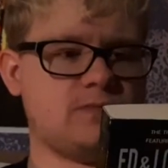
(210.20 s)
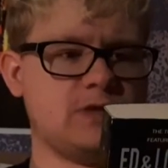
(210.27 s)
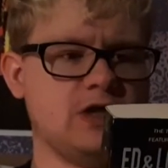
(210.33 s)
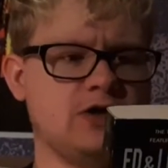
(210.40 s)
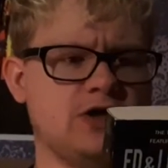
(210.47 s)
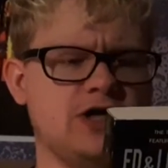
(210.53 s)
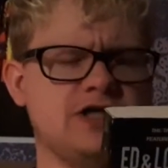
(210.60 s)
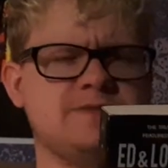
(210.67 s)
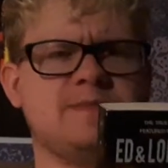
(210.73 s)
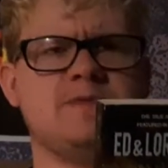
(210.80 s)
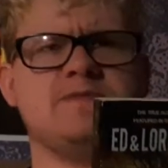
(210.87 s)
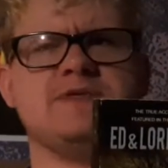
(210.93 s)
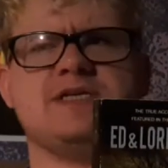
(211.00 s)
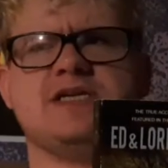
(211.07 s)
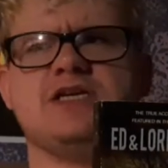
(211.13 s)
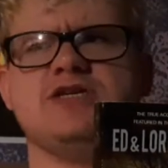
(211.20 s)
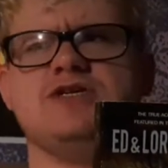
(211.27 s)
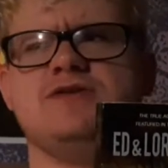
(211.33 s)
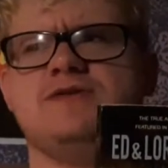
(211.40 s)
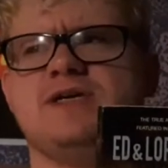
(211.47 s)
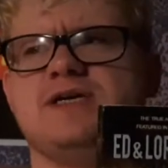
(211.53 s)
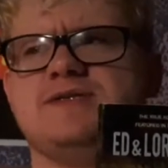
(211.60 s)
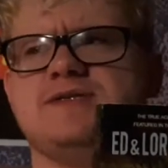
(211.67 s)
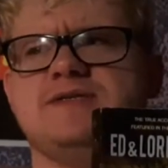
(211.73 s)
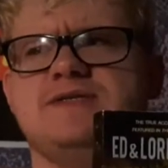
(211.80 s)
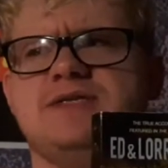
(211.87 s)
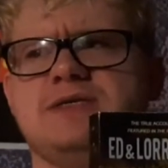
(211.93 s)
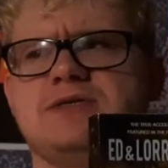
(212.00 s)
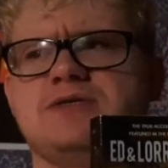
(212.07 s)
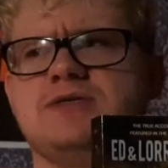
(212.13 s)
Her husband was like in
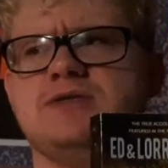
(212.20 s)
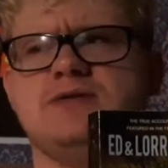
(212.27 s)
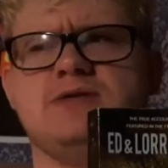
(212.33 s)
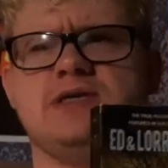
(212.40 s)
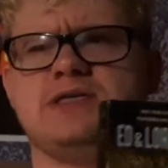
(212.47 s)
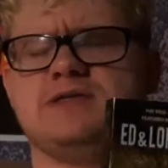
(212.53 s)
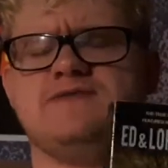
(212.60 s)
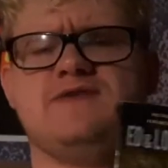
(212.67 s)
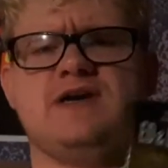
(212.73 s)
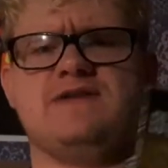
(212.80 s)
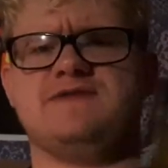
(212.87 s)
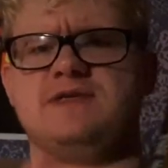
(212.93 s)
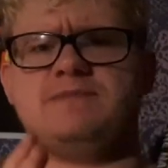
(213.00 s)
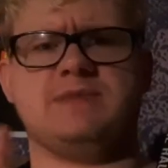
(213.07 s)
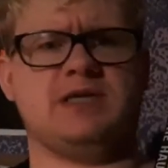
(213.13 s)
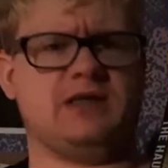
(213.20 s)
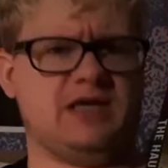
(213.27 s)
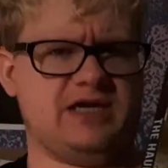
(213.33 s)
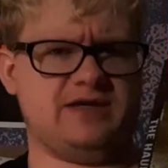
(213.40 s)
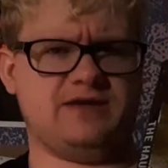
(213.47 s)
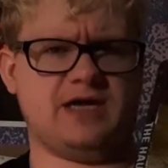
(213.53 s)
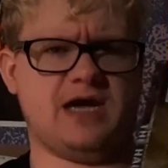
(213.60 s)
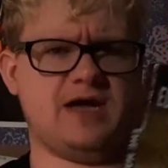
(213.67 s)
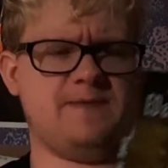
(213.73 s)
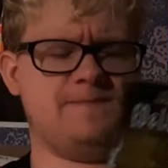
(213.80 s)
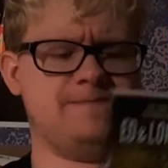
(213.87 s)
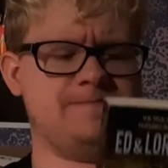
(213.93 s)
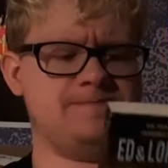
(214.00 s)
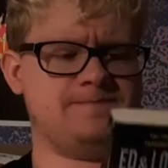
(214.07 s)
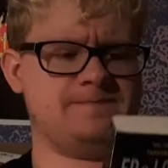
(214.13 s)
2006, 2005, something like that.
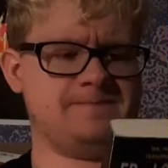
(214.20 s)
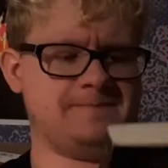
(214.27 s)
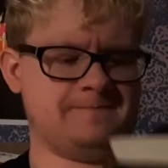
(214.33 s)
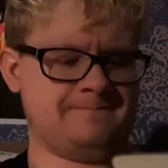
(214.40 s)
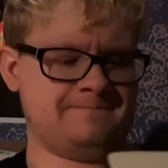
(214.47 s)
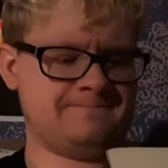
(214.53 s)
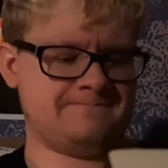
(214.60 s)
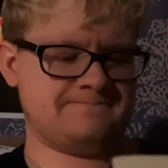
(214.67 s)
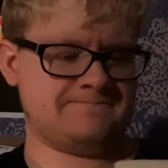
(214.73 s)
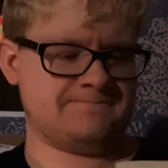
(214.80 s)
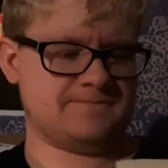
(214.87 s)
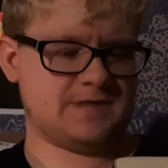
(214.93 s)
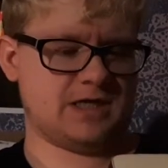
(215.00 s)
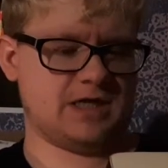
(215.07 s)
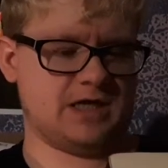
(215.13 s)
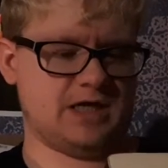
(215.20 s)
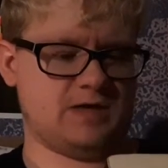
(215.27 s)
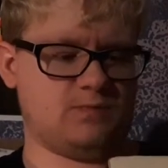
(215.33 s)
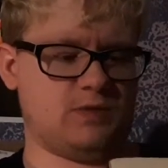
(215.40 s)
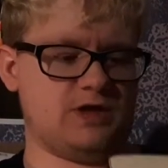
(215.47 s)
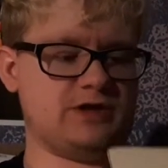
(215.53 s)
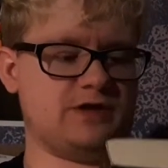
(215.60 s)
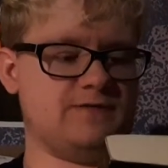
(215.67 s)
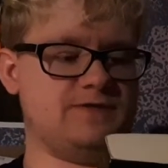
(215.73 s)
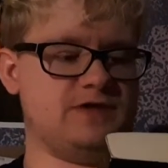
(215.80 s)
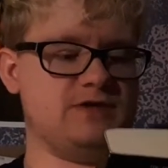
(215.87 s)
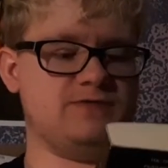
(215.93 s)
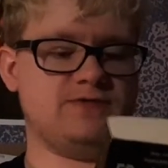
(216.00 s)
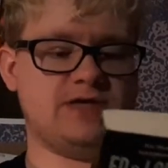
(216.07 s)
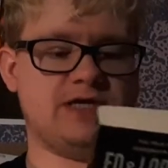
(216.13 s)
Um, whether if
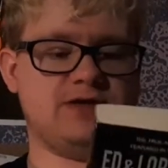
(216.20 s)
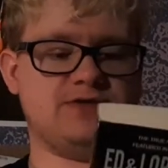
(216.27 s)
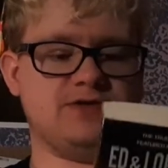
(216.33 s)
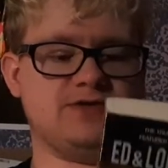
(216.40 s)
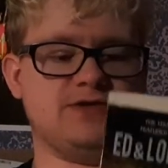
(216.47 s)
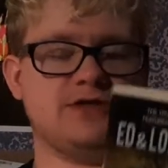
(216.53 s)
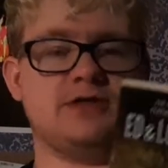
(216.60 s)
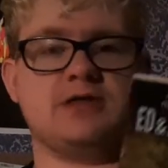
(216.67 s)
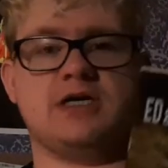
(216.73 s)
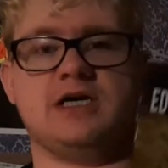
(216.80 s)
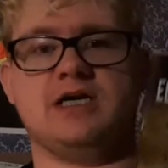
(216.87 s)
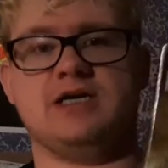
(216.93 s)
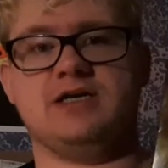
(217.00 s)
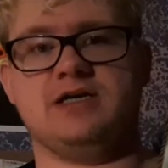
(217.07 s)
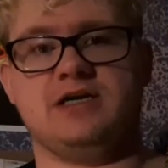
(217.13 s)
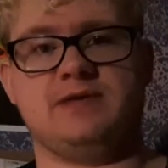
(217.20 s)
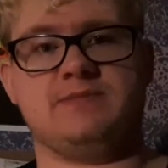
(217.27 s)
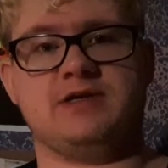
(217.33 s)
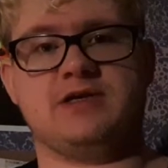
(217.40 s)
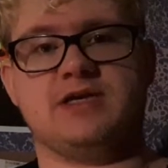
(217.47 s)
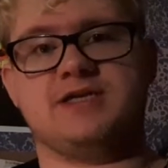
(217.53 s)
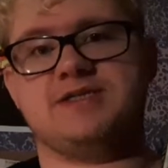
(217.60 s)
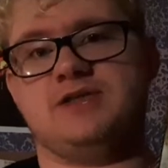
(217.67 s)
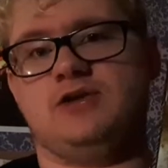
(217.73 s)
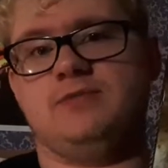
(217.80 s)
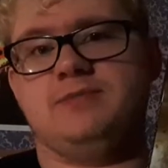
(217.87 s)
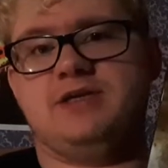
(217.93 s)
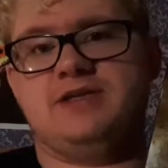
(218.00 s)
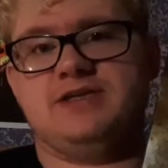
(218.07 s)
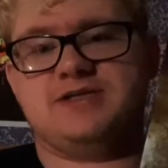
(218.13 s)
you think that they're, uh, and I'm going to cuss a little
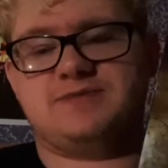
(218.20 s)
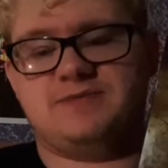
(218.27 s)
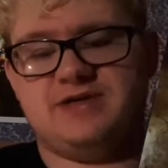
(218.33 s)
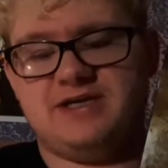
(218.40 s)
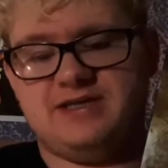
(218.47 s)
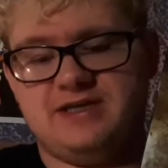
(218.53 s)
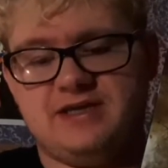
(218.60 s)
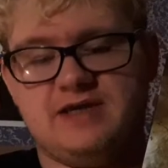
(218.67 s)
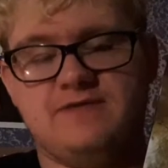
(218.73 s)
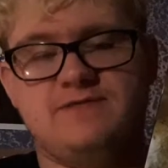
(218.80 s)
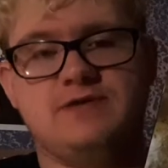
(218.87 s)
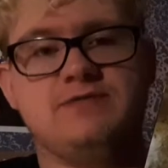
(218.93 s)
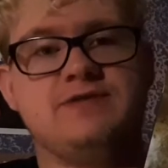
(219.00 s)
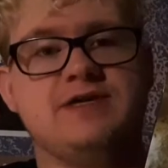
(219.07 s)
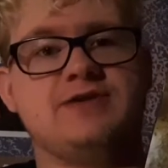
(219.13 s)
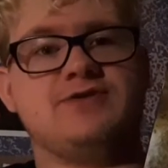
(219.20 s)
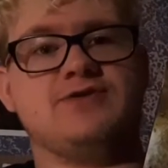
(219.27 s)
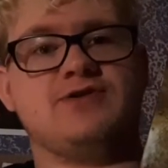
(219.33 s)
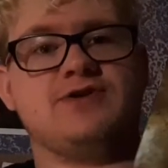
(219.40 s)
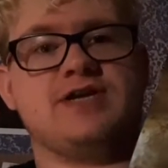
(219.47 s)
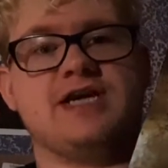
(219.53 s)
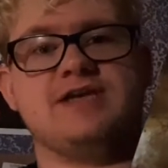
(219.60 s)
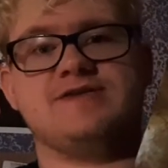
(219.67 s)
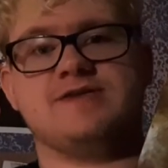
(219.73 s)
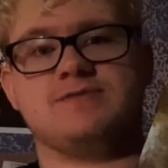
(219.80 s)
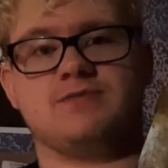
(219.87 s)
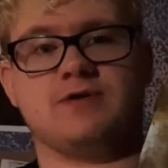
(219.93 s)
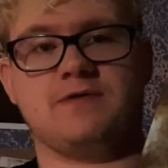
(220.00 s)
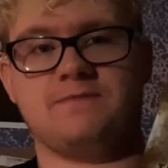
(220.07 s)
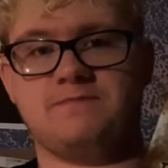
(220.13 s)
bit in this one, I think, if you think that their cases
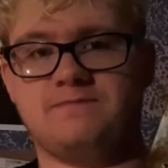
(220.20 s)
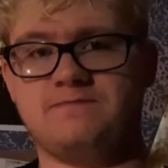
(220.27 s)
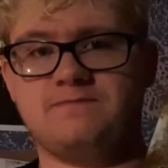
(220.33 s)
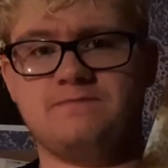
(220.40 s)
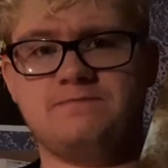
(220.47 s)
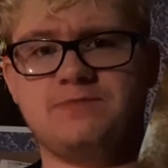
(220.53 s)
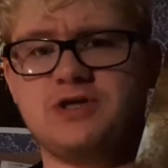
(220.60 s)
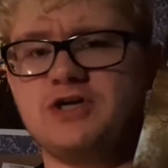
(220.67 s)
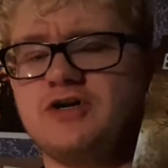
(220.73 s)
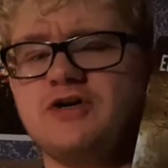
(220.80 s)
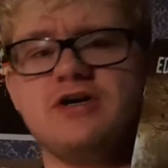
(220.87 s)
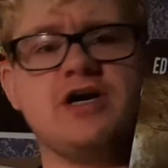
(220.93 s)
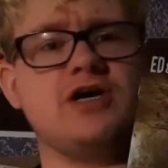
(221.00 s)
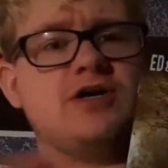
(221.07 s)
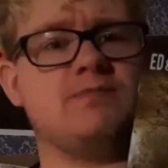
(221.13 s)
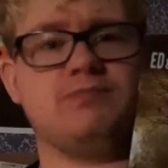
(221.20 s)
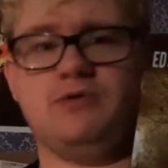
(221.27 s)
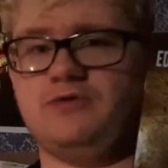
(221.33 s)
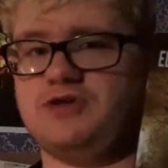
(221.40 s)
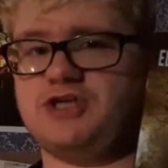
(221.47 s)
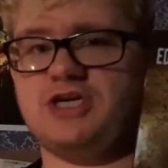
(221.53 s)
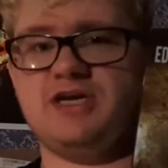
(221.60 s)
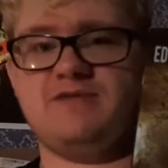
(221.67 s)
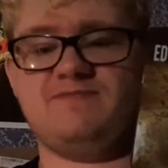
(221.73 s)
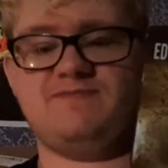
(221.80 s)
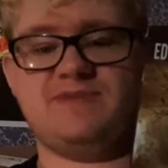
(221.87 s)
were pure and utter bullshit,